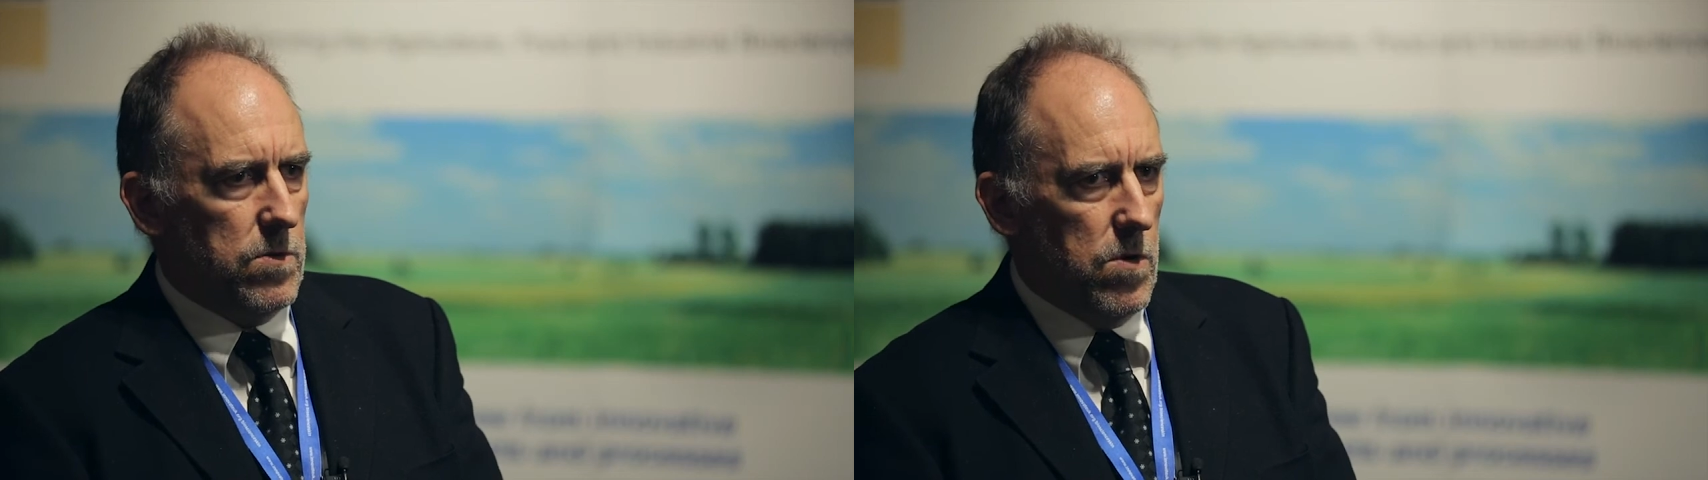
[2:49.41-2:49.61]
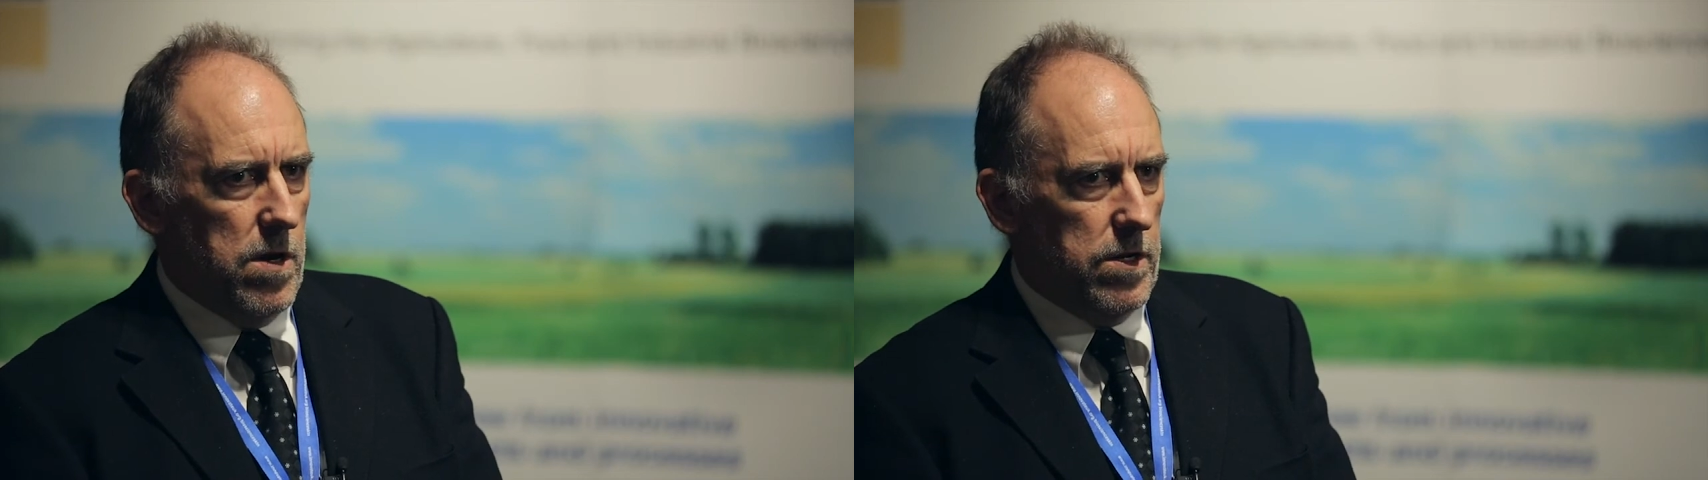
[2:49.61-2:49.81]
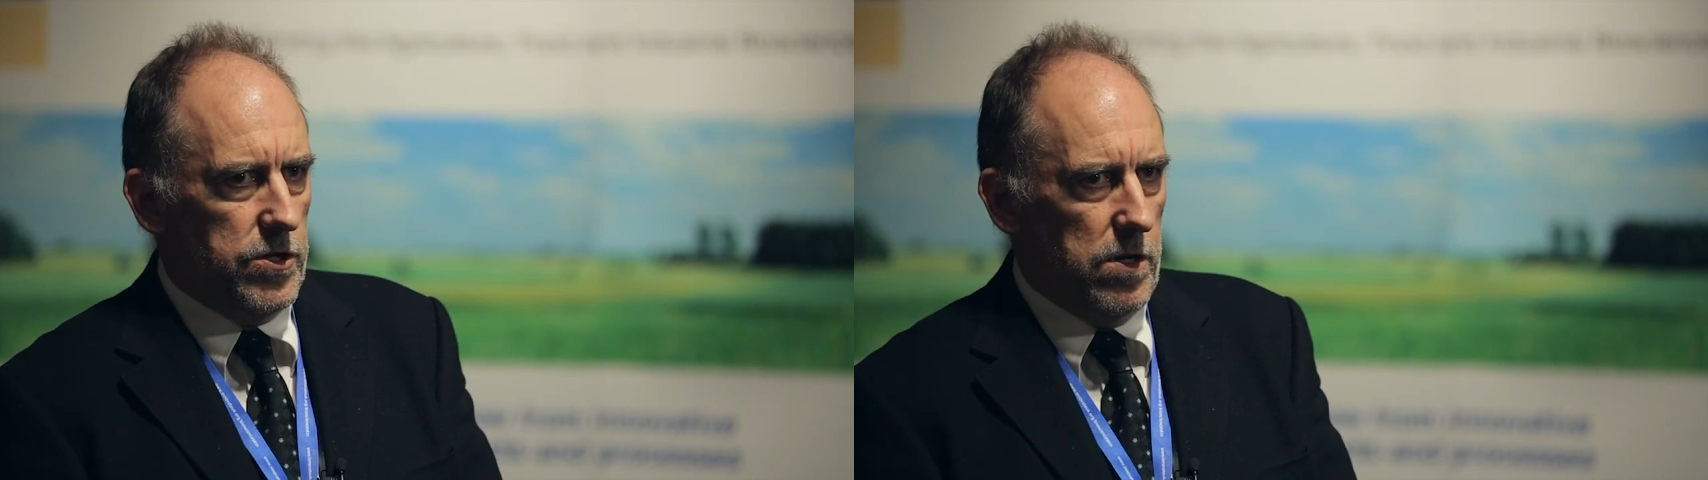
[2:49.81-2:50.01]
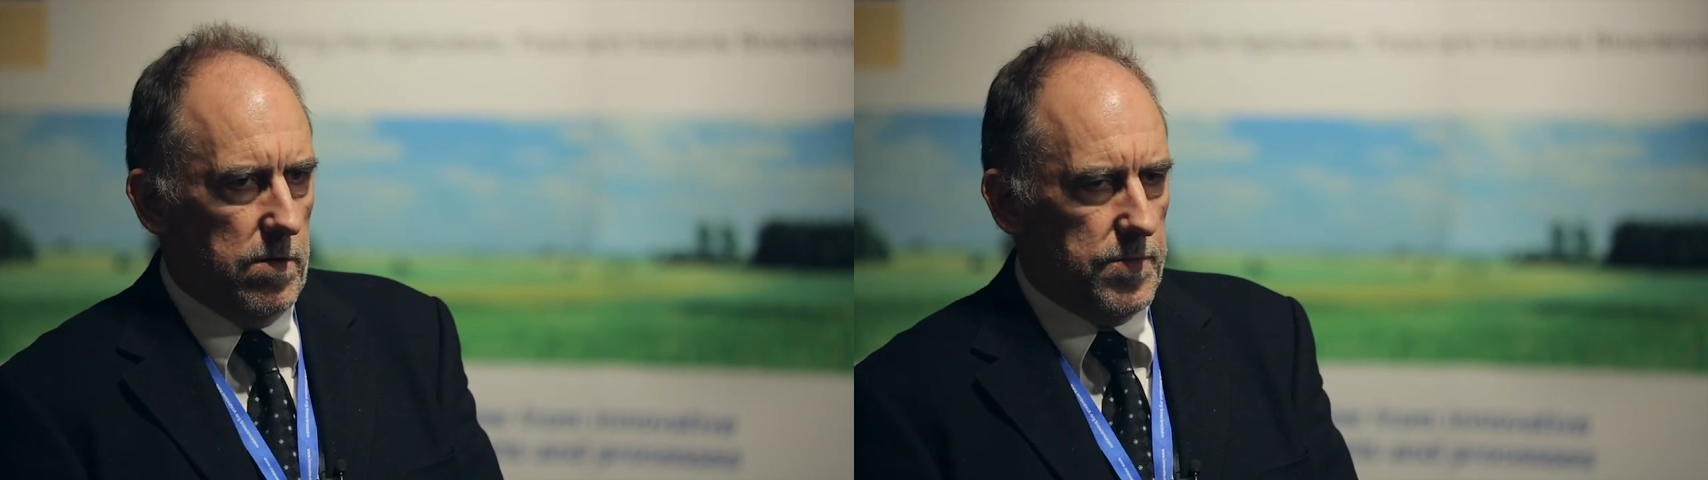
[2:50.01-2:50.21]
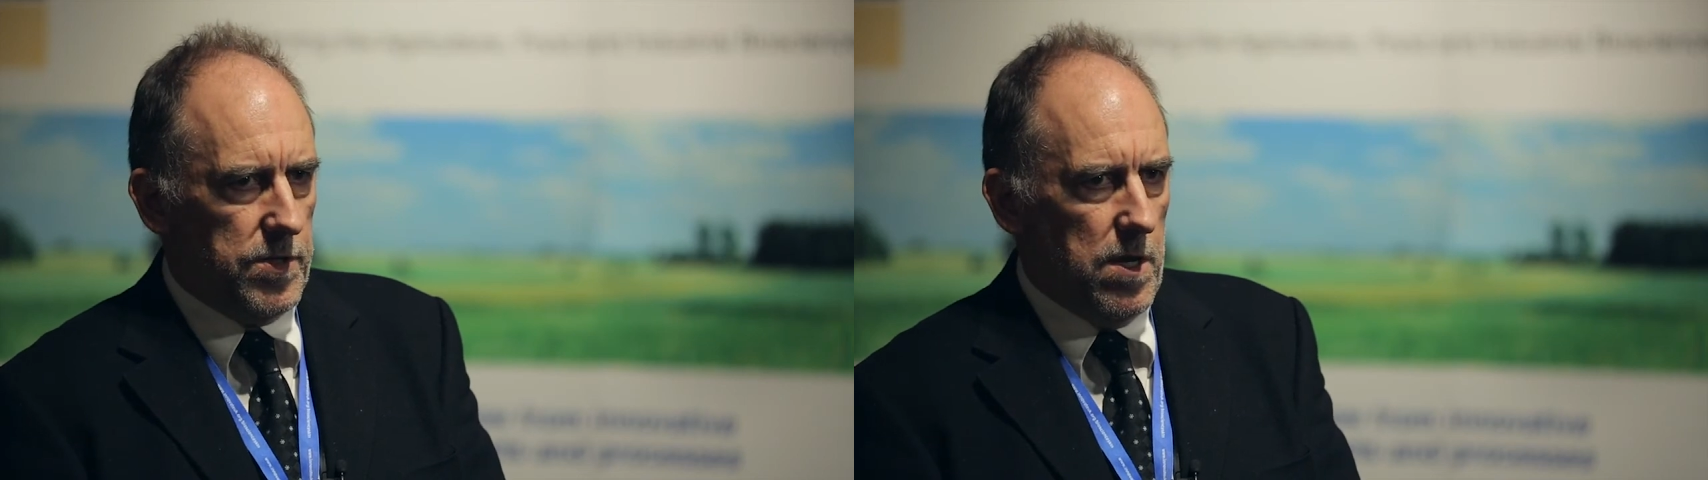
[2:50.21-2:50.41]
or
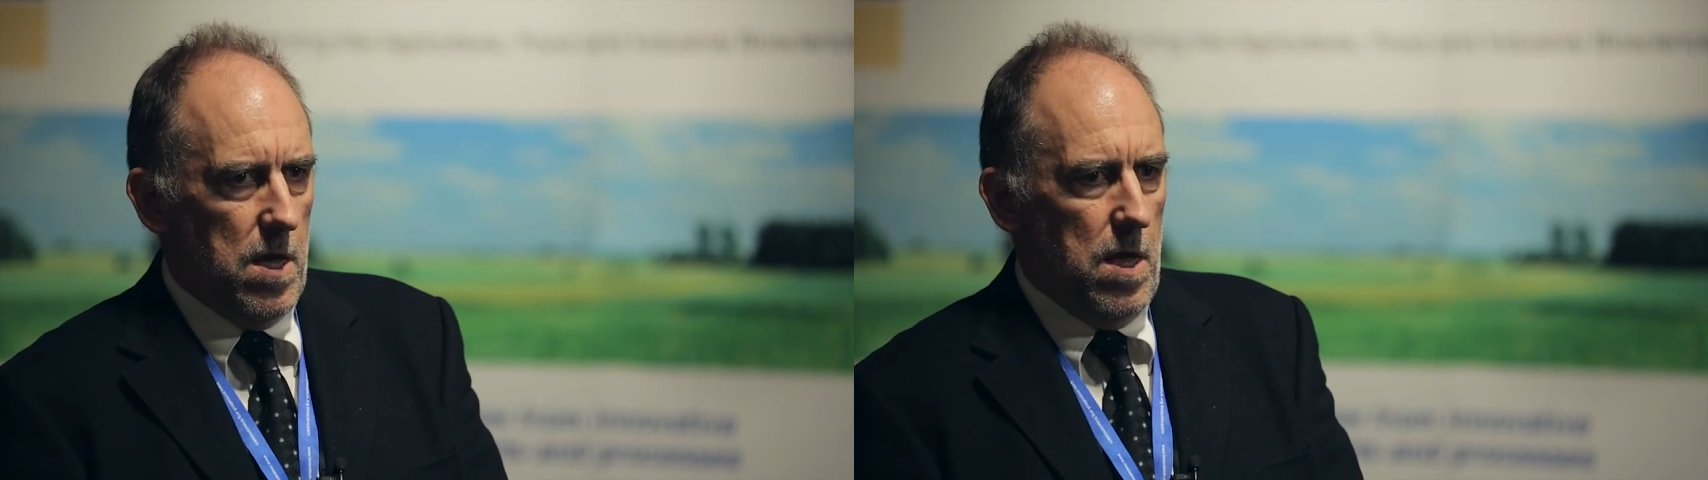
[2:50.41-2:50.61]
workshops,